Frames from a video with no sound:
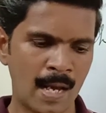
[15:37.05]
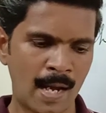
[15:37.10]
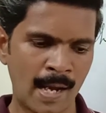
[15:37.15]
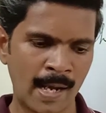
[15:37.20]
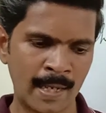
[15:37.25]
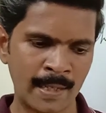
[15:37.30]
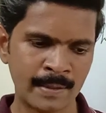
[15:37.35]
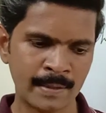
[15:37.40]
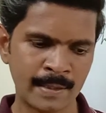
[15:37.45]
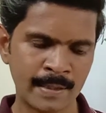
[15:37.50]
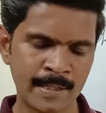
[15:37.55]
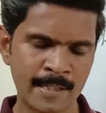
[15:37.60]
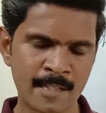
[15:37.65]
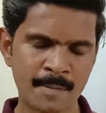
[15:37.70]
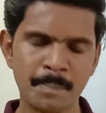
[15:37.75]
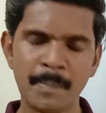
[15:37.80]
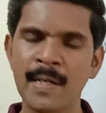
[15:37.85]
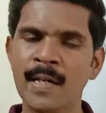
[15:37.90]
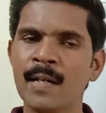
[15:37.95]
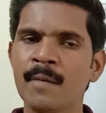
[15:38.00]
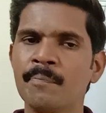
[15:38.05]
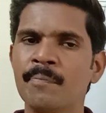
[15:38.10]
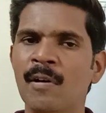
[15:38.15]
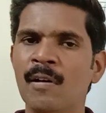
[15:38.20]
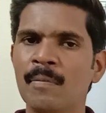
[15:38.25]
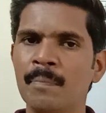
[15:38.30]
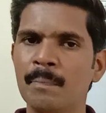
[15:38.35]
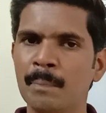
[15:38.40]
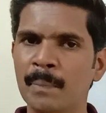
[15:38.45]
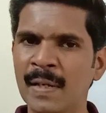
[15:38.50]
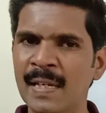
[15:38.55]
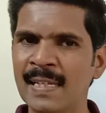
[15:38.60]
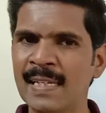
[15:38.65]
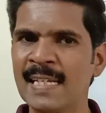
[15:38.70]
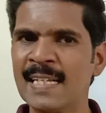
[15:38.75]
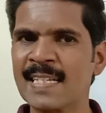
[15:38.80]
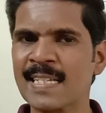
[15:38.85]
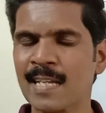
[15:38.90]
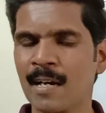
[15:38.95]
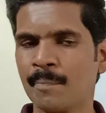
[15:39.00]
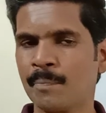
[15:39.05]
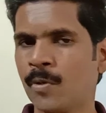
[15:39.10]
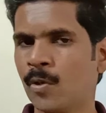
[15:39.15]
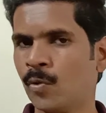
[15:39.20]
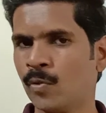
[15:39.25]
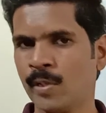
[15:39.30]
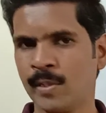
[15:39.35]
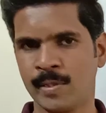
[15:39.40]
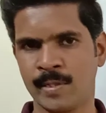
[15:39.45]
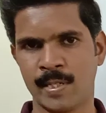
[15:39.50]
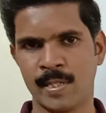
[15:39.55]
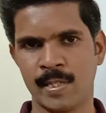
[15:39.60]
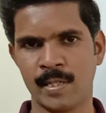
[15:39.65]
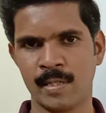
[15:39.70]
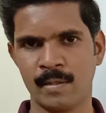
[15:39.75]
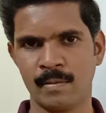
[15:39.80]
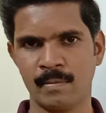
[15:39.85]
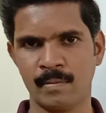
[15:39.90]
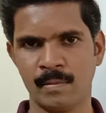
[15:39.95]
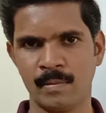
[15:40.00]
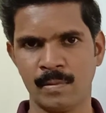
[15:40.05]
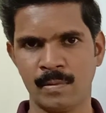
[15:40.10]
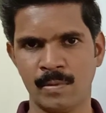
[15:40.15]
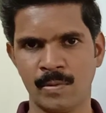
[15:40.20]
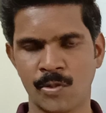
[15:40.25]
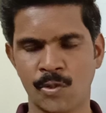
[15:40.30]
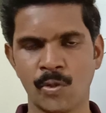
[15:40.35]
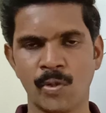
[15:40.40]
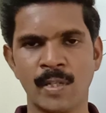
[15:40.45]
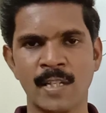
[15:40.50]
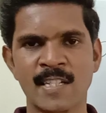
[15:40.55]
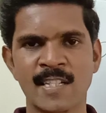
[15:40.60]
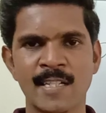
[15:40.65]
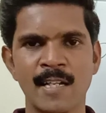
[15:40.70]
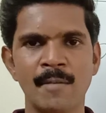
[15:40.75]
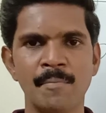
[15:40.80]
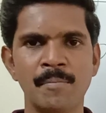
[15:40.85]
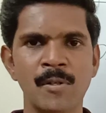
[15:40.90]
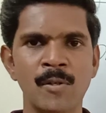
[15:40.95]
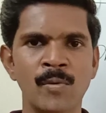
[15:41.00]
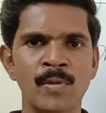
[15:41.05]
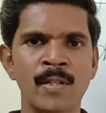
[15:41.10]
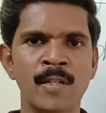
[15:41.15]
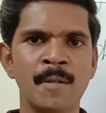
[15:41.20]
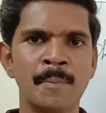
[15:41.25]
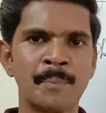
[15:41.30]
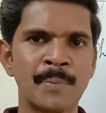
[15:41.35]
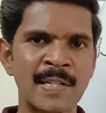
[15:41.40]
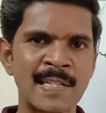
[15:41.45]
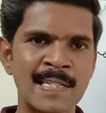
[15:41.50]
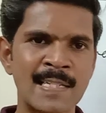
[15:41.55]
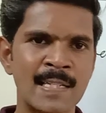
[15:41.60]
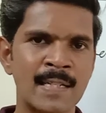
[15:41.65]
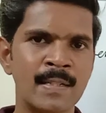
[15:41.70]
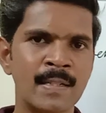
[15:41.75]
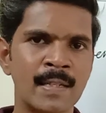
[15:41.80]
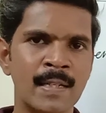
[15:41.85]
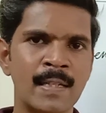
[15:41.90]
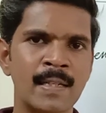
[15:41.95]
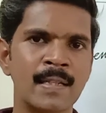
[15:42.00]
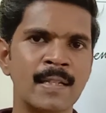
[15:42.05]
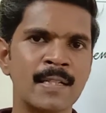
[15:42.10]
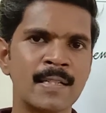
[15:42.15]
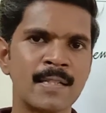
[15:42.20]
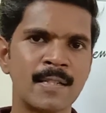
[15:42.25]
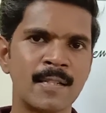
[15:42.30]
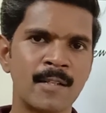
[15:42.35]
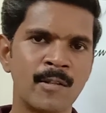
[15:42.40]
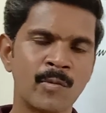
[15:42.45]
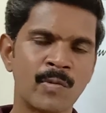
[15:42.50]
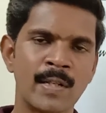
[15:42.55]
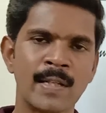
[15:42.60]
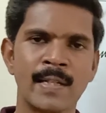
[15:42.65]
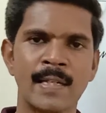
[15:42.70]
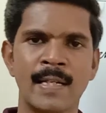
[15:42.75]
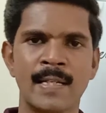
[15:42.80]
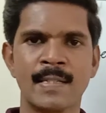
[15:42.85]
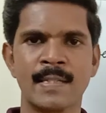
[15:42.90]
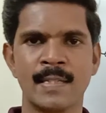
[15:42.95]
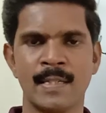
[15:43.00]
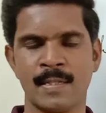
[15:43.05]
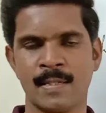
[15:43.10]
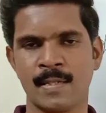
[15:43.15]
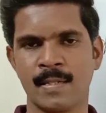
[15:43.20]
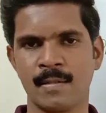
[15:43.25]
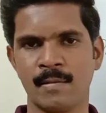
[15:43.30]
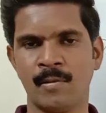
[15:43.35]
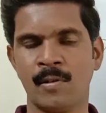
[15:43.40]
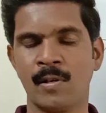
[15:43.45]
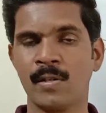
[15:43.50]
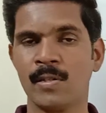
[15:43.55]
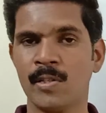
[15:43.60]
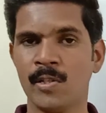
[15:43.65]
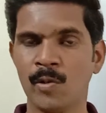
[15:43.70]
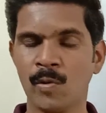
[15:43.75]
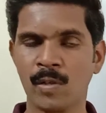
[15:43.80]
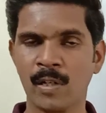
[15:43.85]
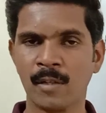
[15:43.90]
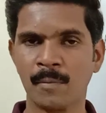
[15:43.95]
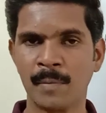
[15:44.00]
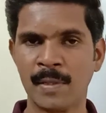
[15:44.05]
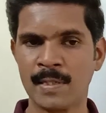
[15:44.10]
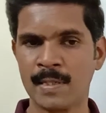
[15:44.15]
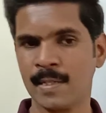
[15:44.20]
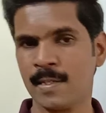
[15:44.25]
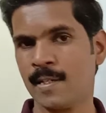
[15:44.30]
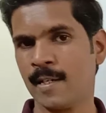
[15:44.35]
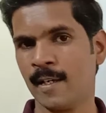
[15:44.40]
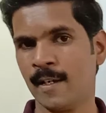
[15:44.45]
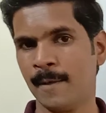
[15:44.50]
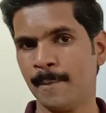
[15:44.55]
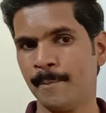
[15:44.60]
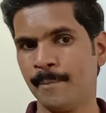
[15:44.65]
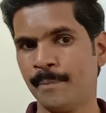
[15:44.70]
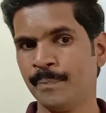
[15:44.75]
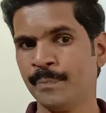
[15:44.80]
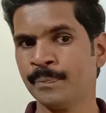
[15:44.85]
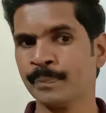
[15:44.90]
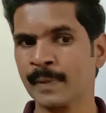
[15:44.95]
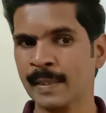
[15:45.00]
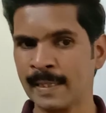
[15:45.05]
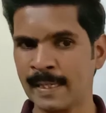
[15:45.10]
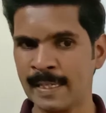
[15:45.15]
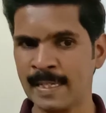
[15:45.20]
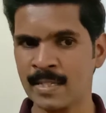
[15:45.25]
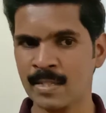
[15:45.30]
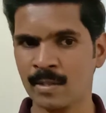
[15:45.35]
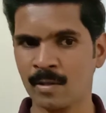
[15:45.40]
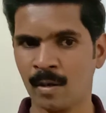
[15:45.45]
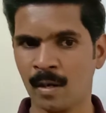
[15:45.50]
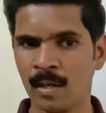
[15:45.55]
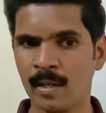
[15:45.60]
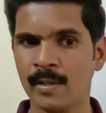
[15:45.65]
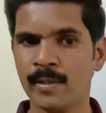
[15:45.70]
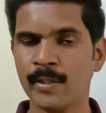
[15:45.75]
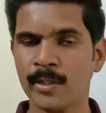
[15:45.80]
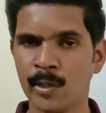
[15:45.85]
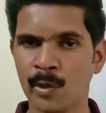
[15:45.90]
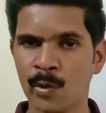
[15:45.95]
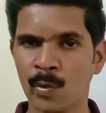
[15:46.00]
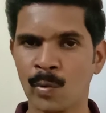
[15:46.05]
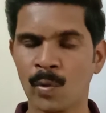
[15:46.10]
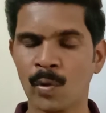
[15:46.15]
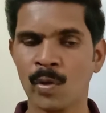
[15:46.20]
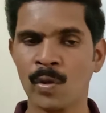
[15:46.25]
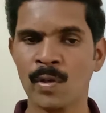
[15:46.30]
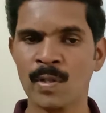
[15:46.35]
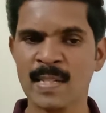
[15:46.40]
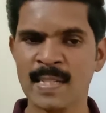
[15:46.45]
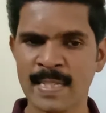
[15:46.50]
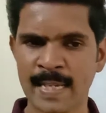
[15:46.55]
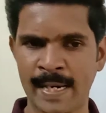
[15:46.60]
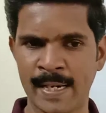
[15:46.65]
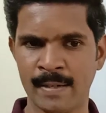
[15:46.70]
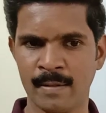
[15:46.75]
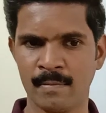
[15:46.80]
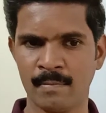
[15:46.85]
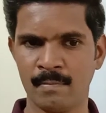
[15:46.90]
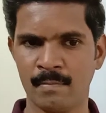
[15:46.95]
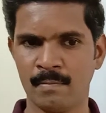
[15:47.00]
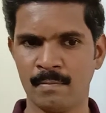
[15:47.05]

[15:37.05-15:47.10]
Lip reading: and it is made up of many subunits. So the subunit present in this nucleic acid or nucleic material is called nucleoside.